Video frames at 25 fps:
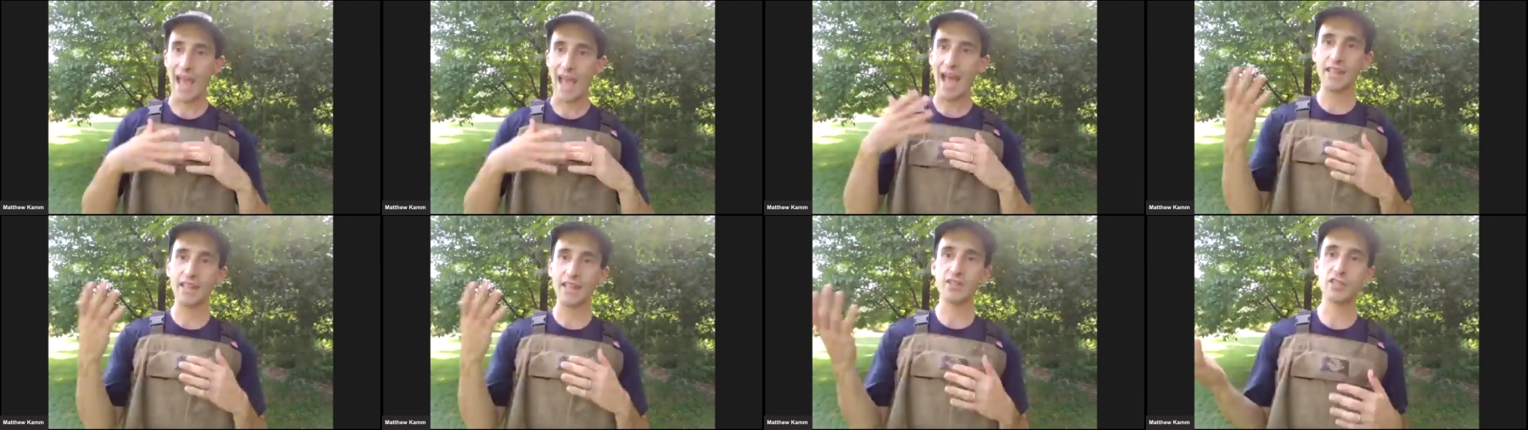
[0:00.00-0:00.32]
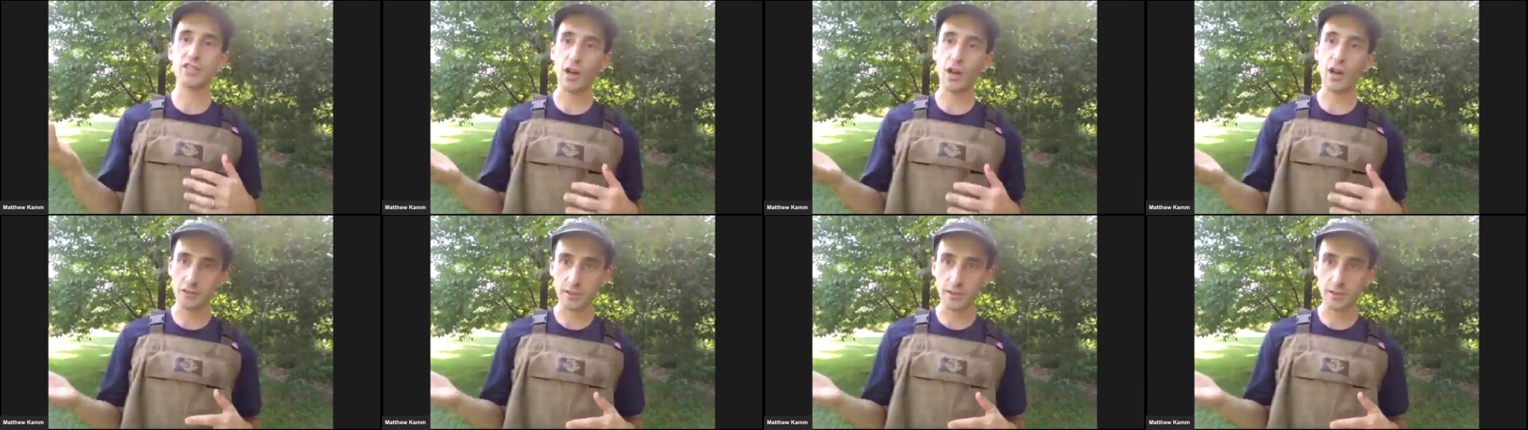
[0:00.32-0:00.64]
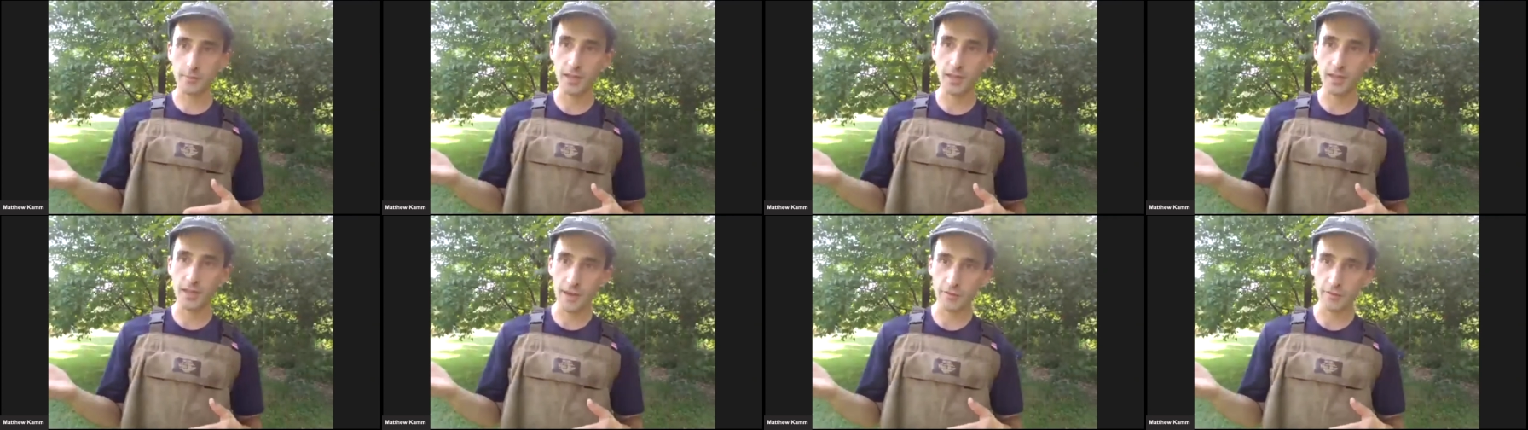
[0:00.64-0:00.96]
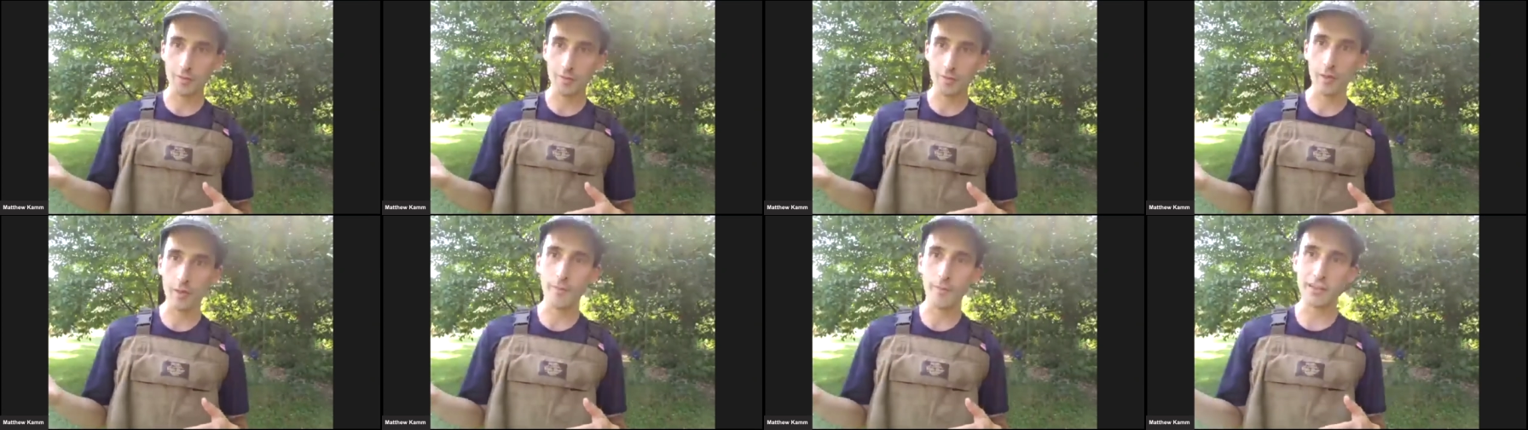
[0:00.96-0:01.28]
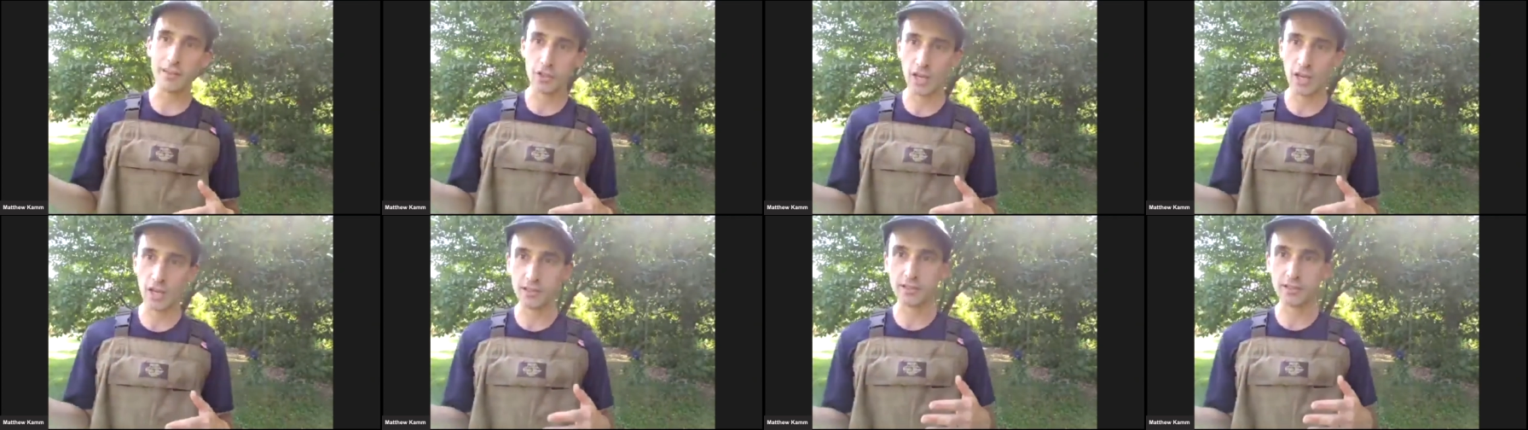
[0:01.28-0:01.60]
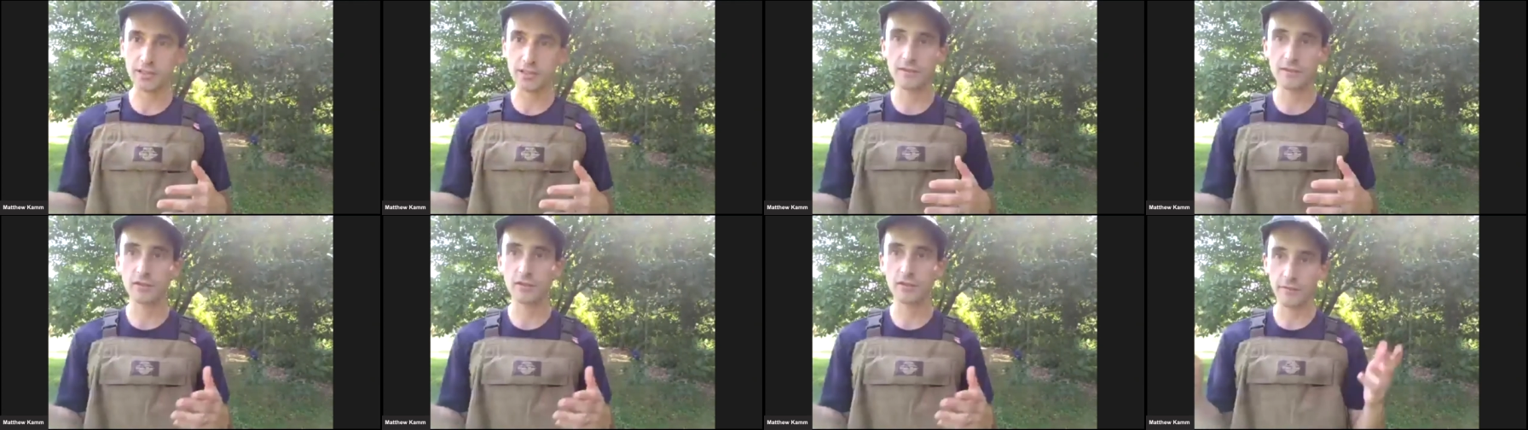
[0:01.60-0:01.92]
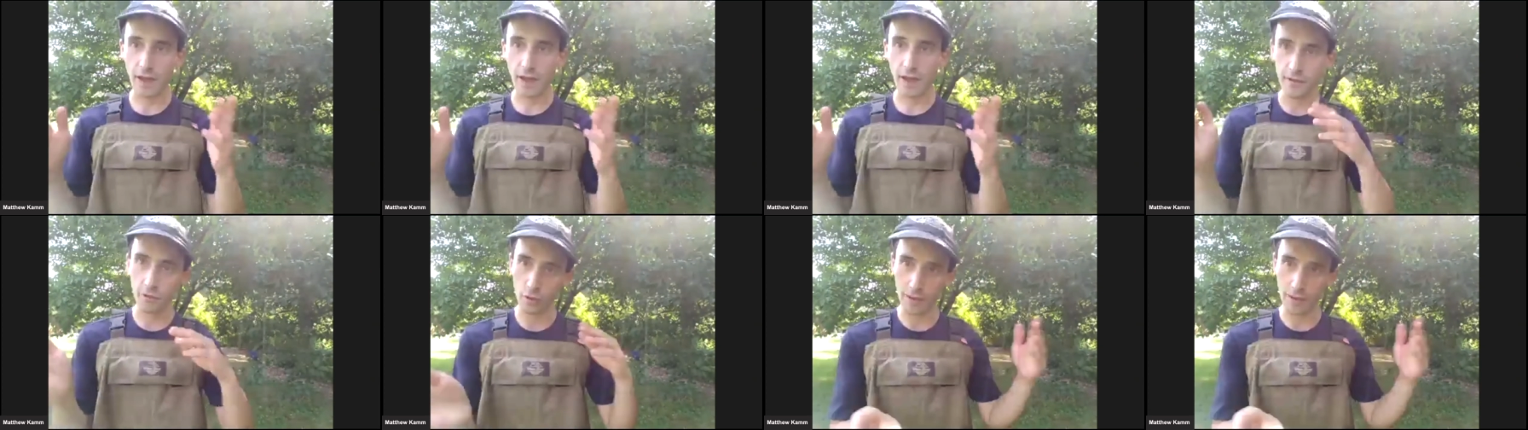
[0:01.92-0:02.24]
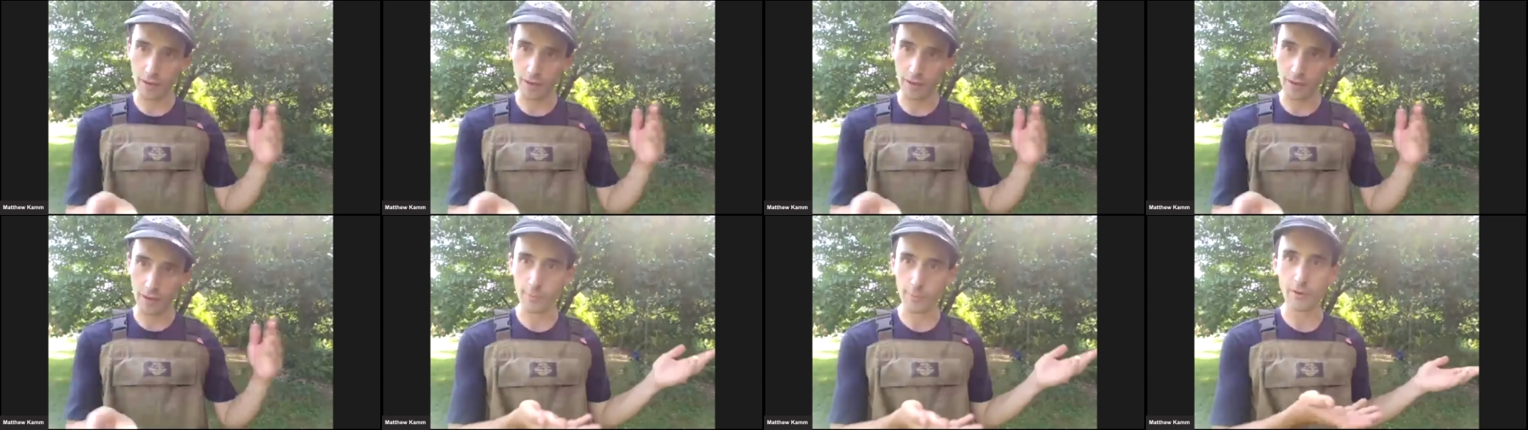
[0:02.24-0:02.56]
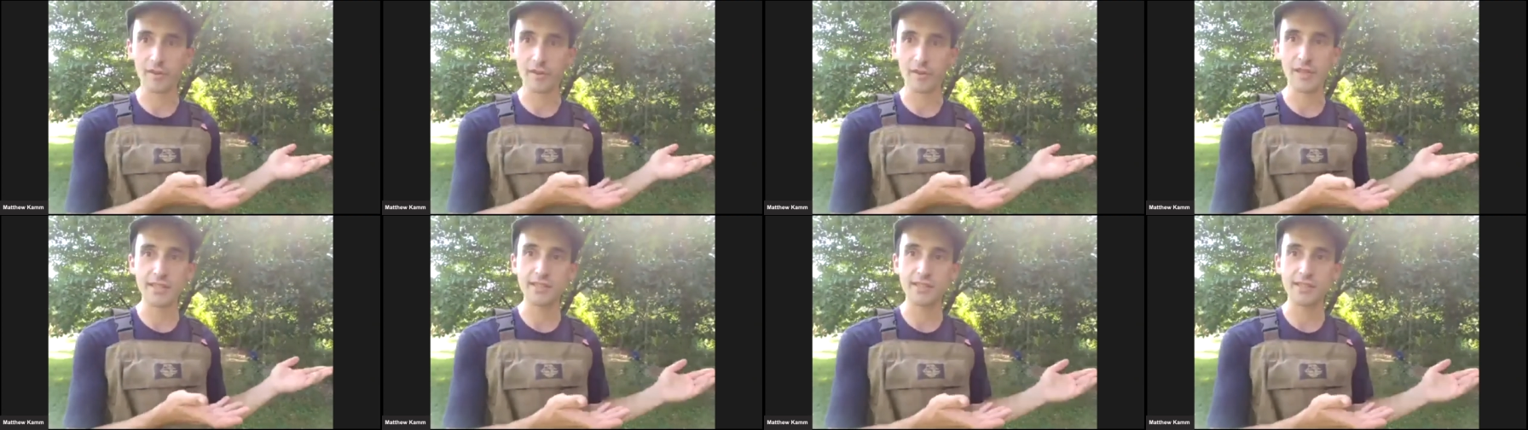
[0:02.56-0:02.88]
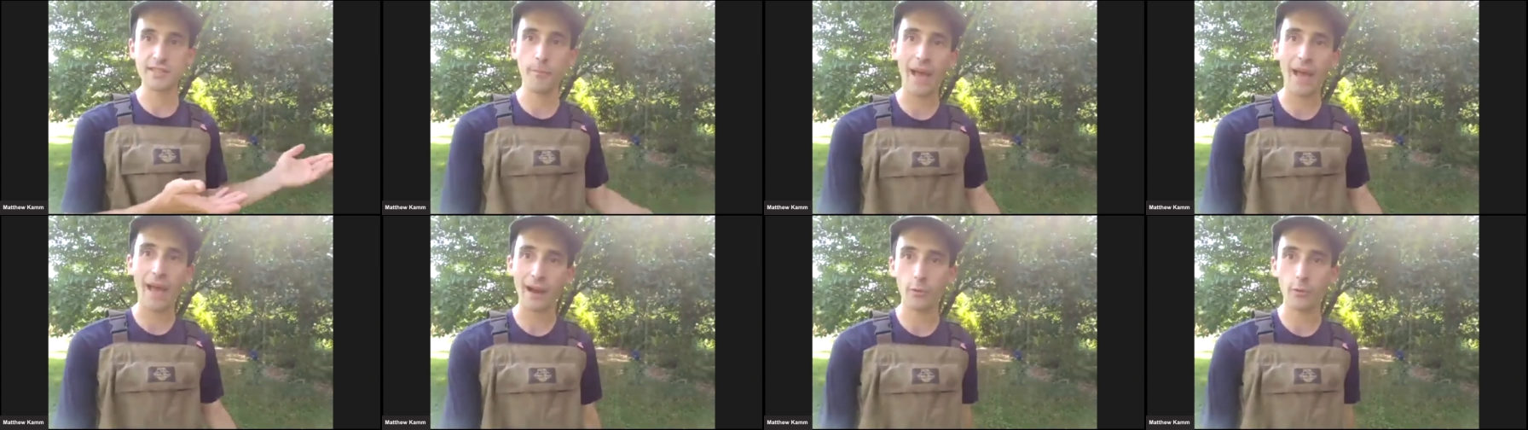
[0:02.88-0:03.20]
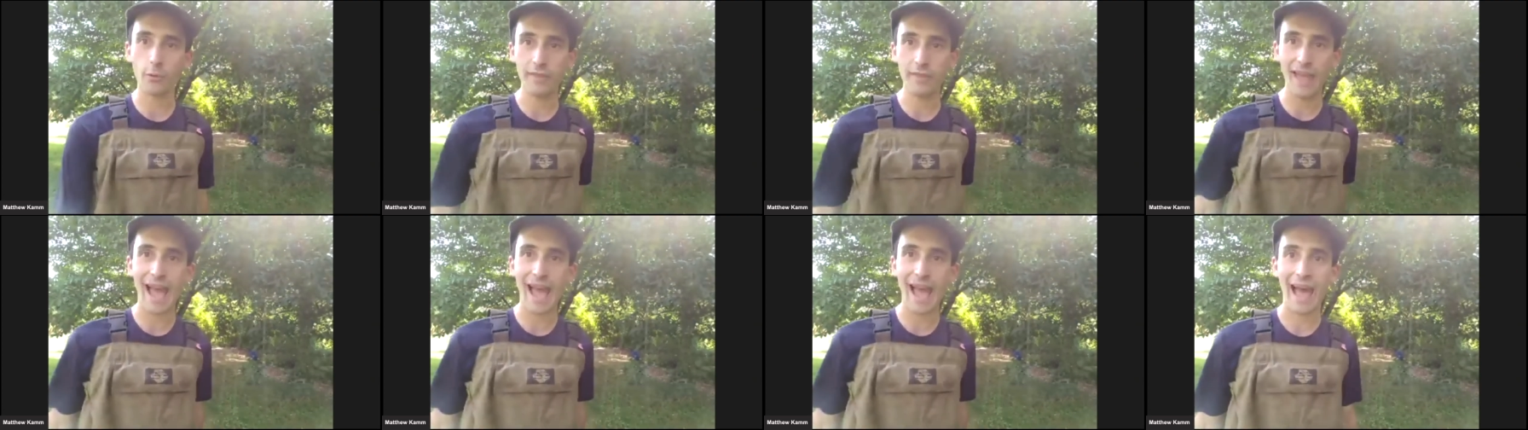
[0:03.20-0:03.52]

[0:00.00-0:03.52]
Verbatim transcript: start them to give them the best chance of survival, and then we release them back where they hatch.